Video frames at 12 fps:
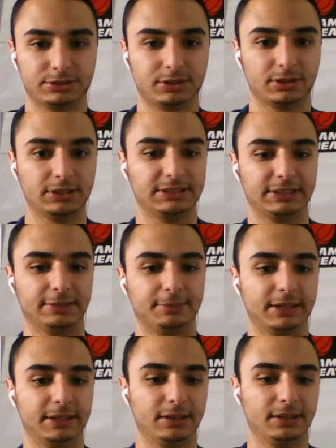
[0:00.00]
Could see him
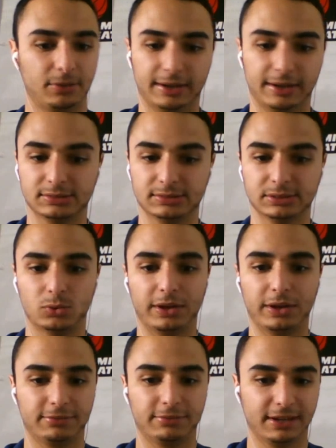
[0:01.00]
hit around the
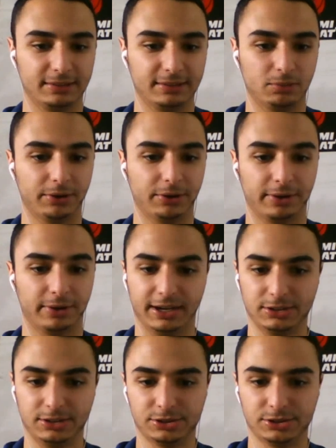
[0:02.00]
20 fantasy point
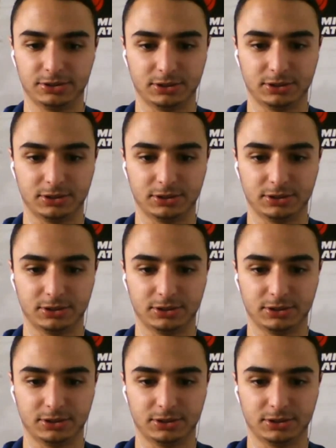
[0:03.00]
range.